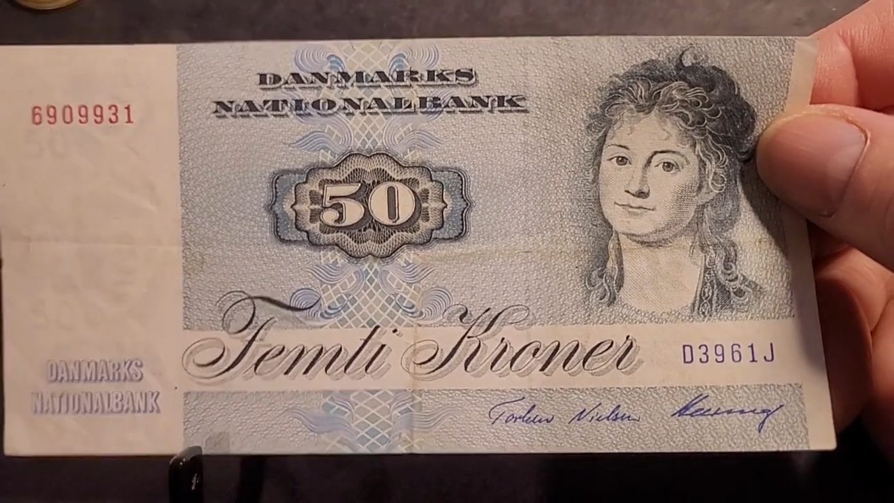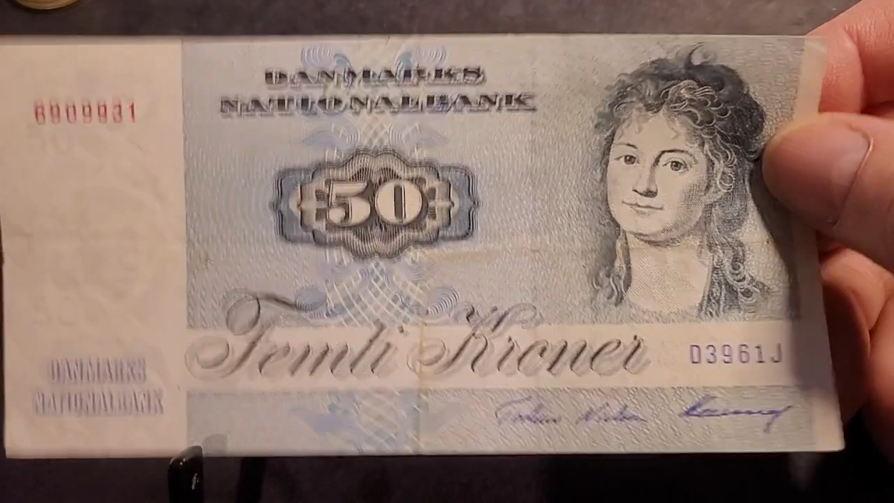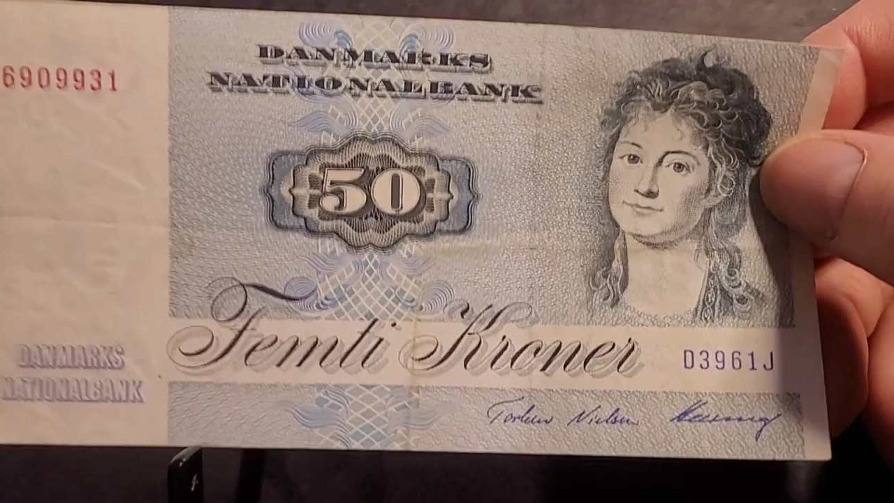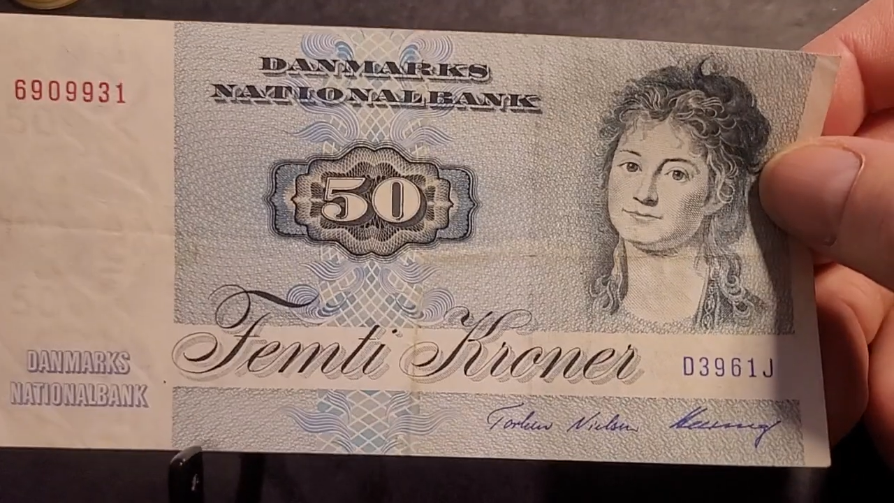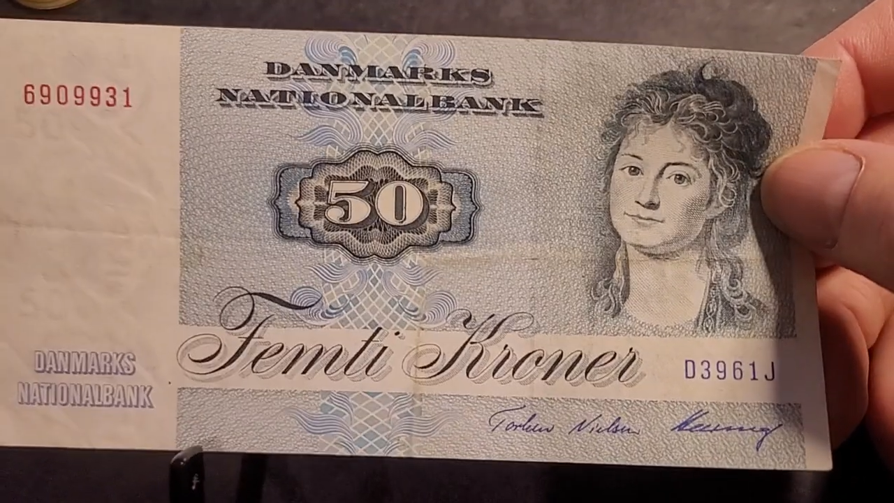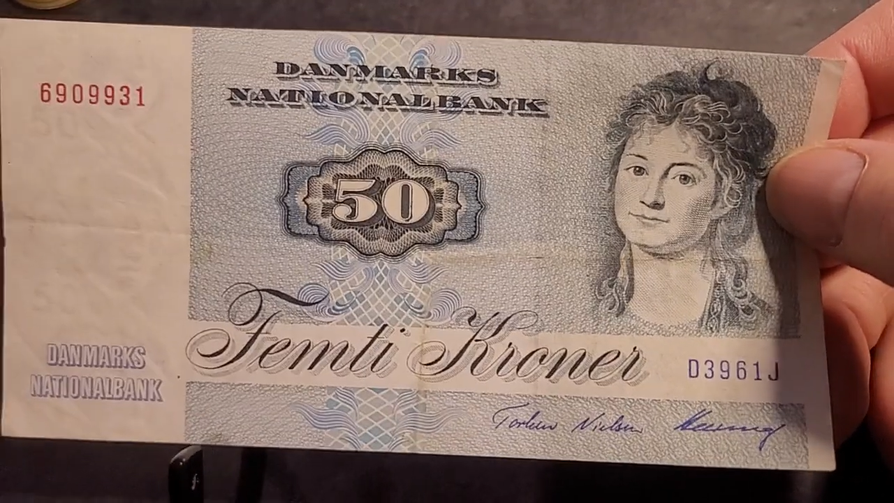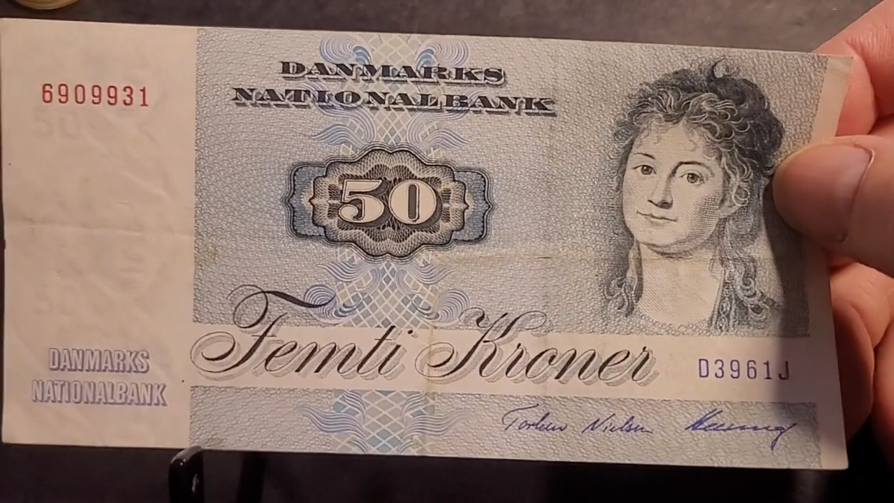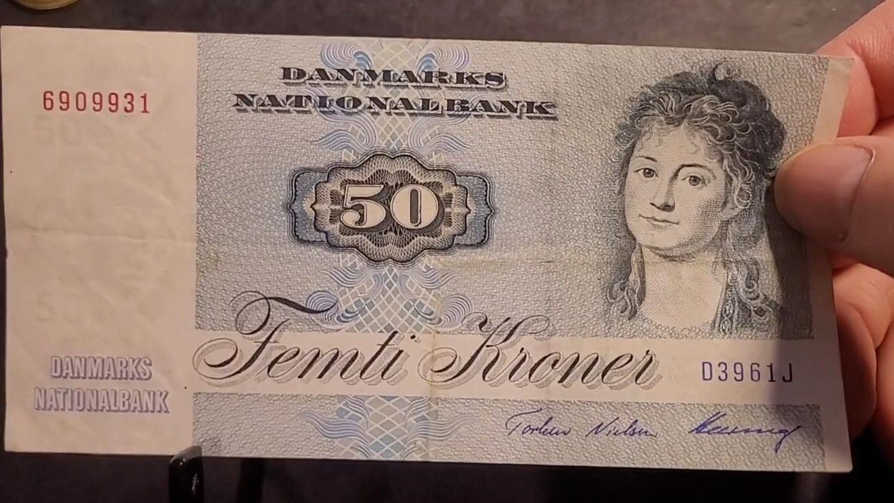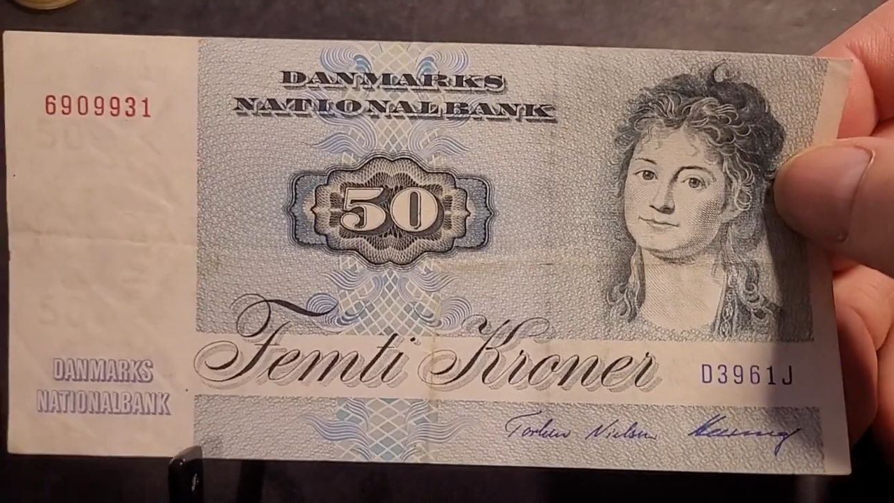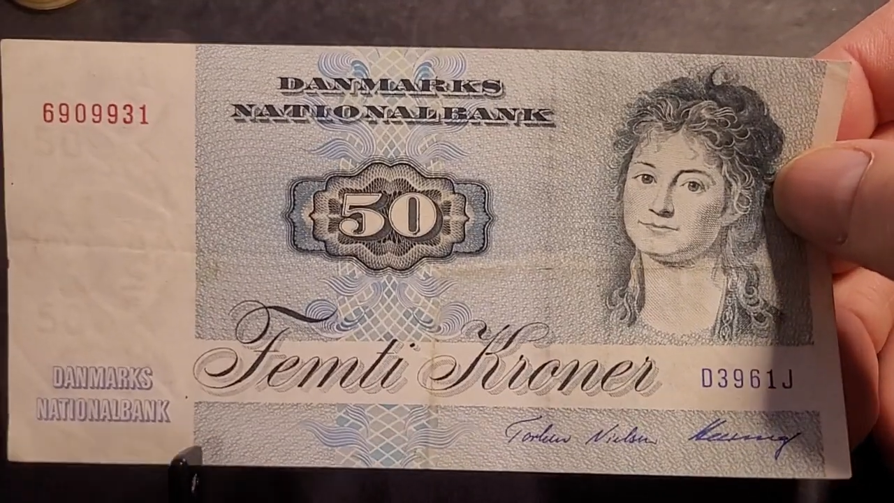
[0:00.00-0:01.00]
this
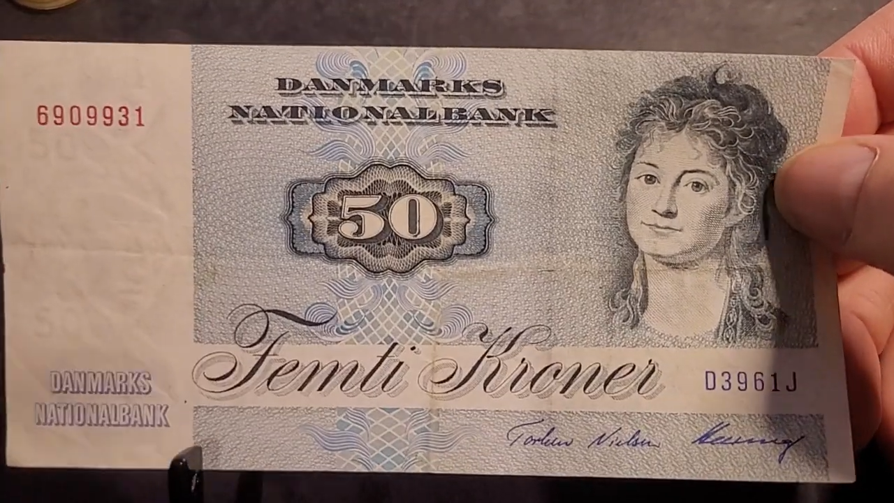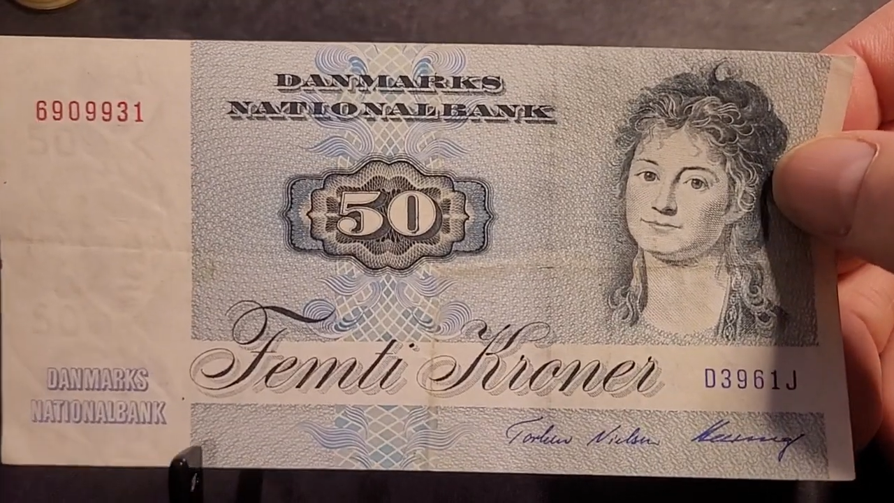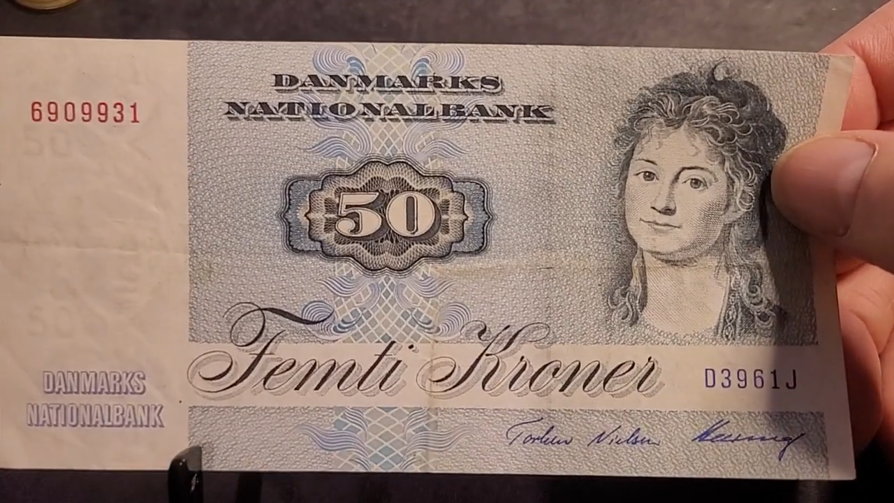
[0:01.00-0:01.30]
denomination